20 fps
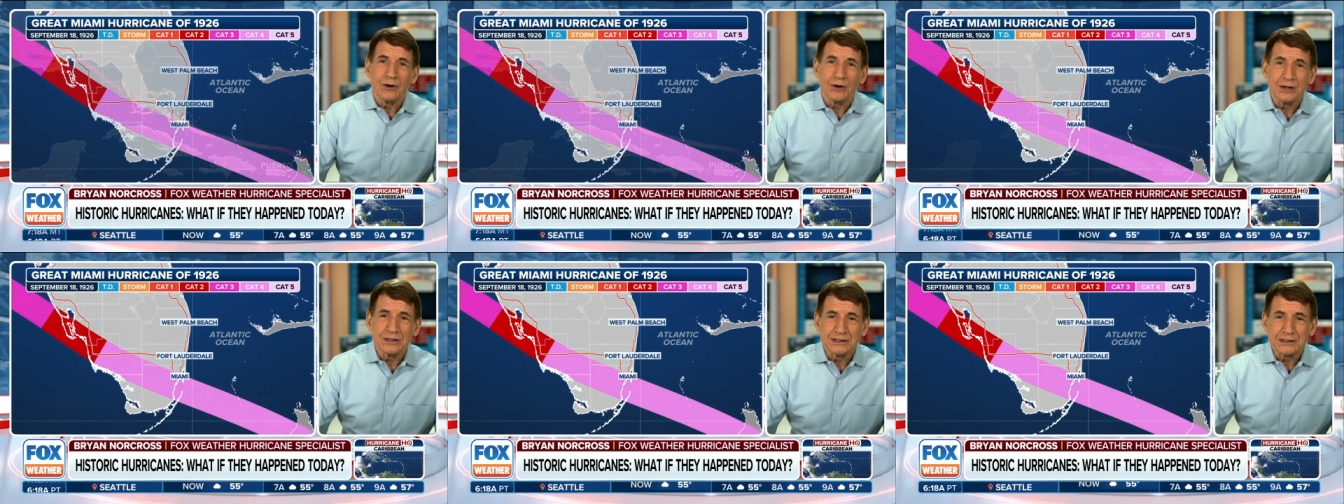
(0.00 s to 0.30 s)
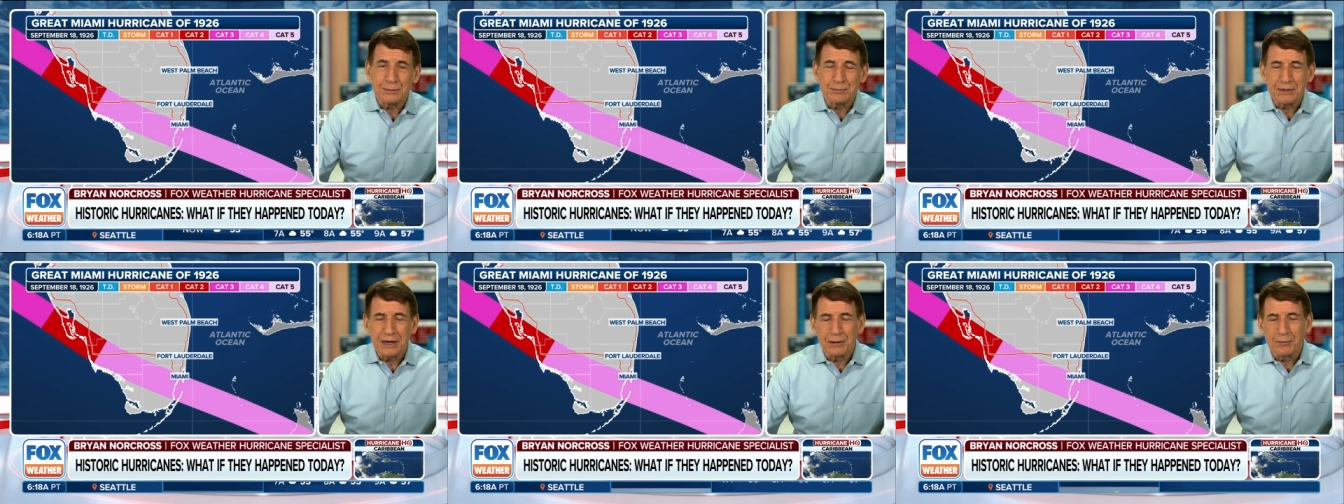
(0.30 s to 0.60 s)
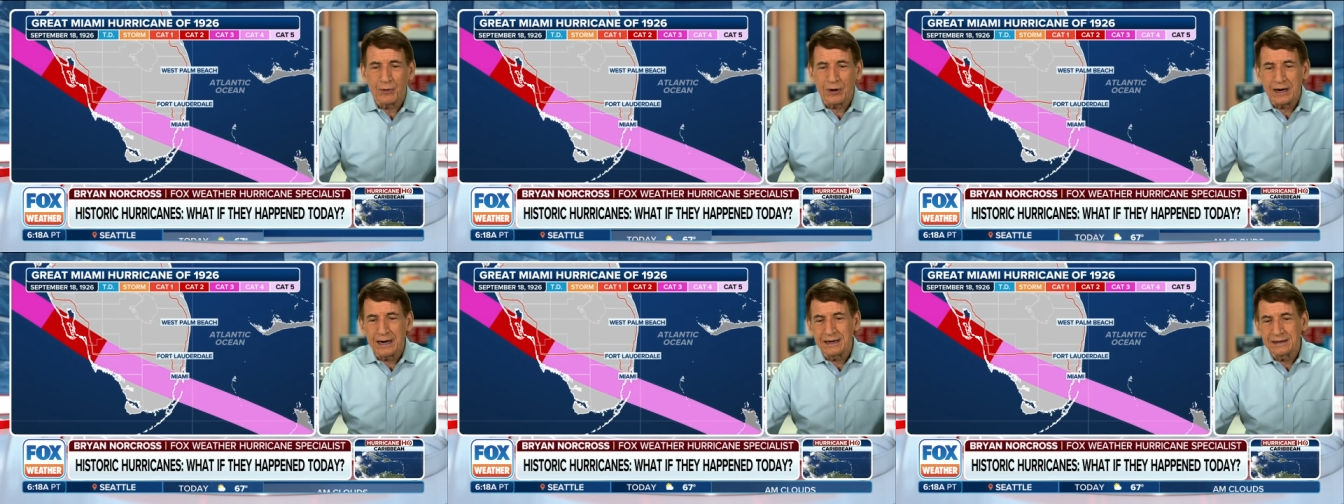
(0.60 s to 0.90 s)
on
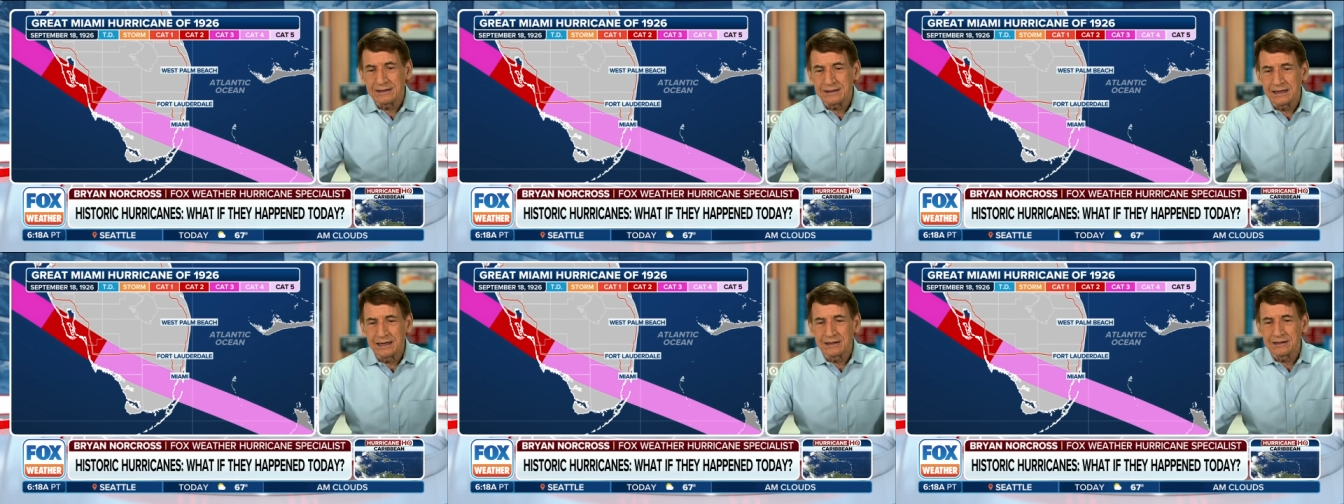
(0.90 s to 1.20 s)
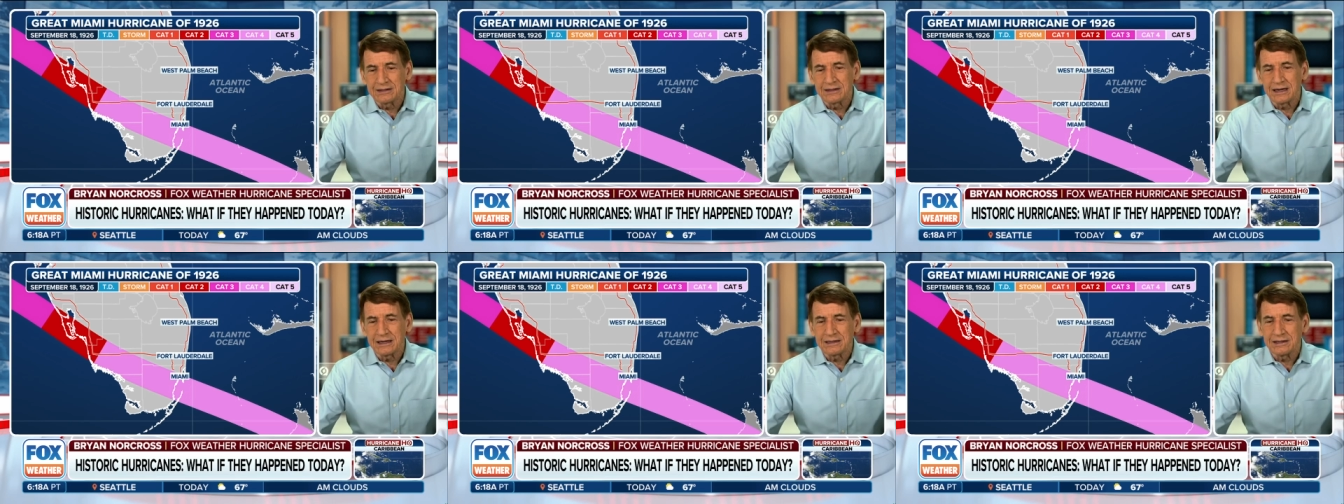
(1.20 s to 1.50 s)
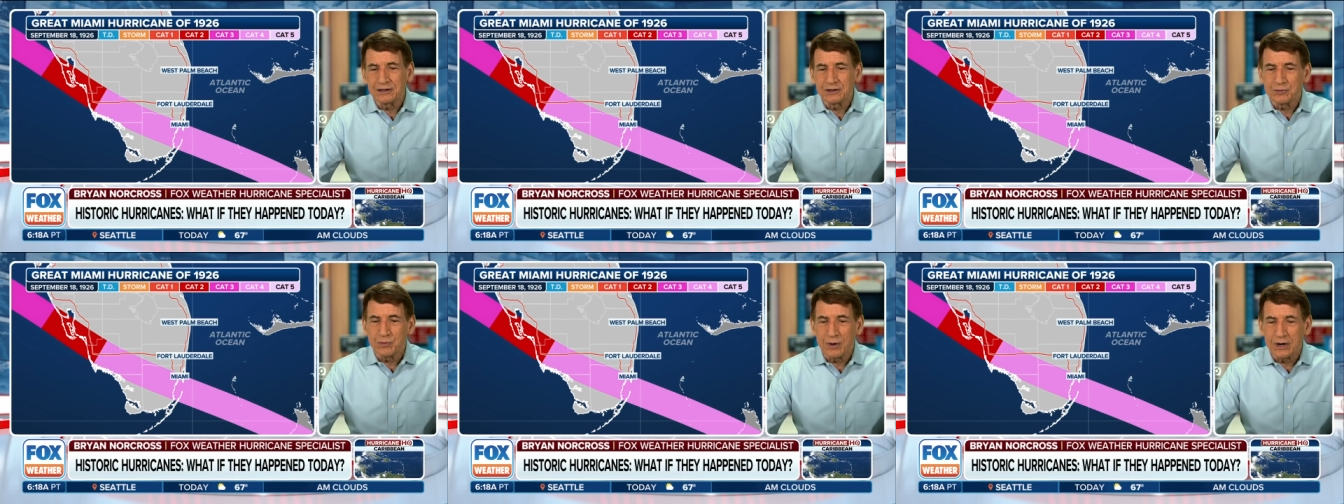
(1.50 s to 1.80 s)
September 18th,
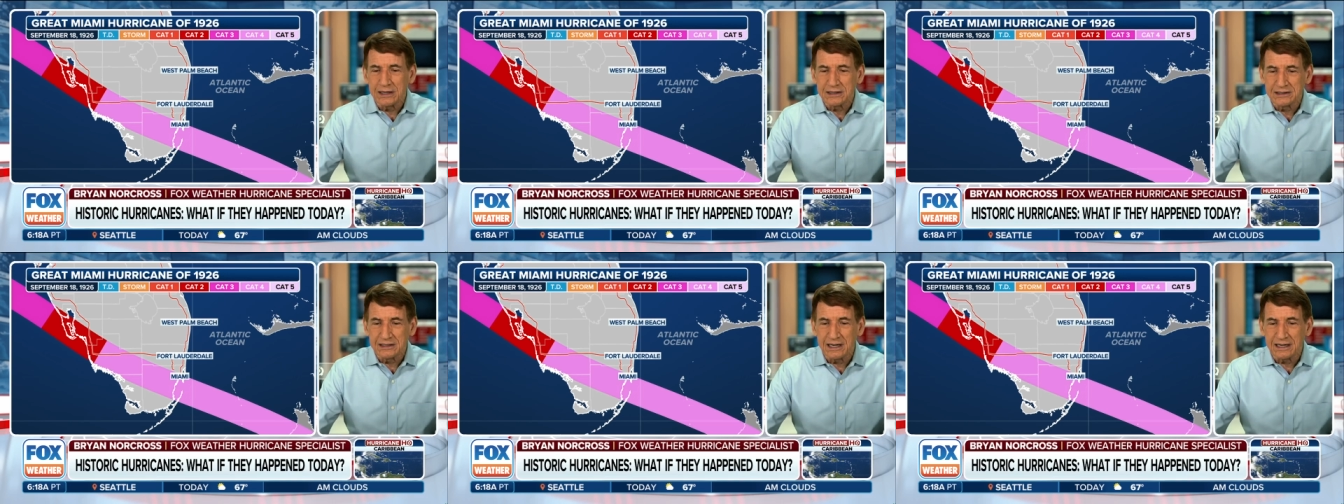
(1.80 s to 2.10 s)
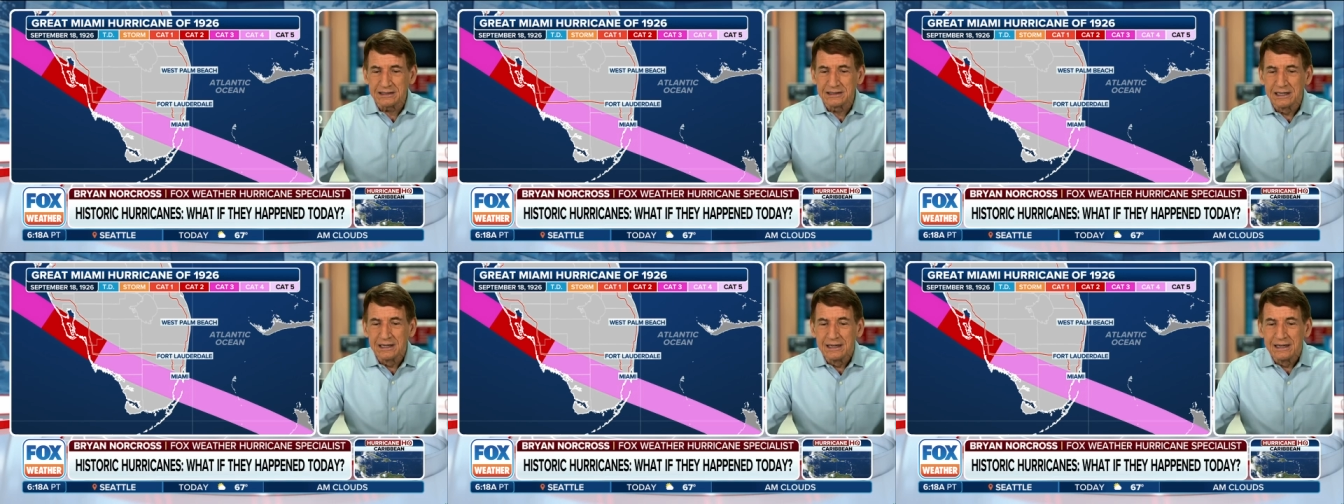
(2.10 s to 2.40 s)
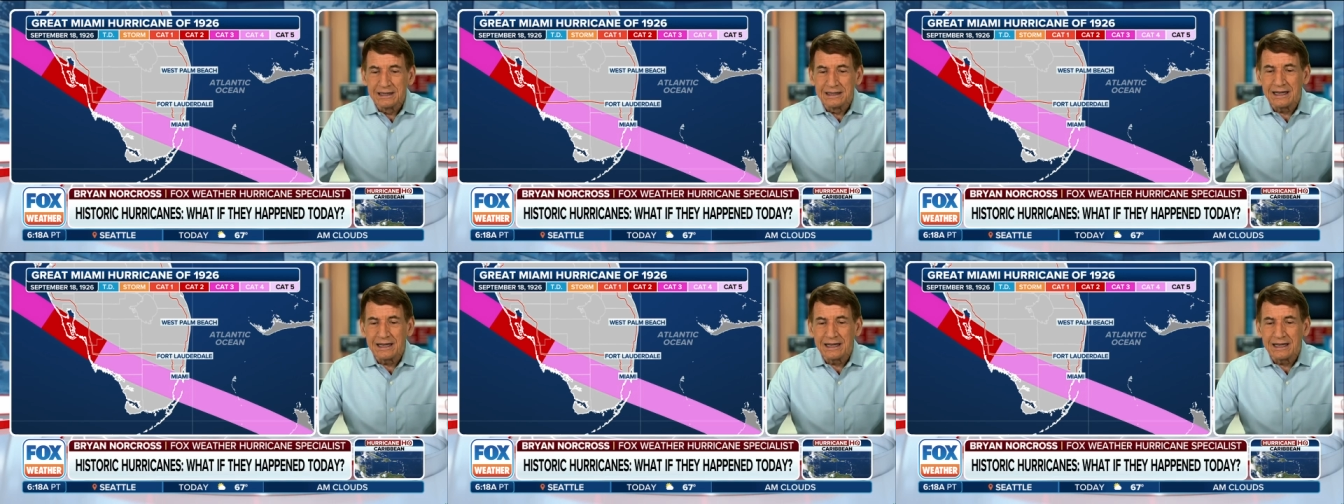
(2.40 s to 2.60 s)
1926.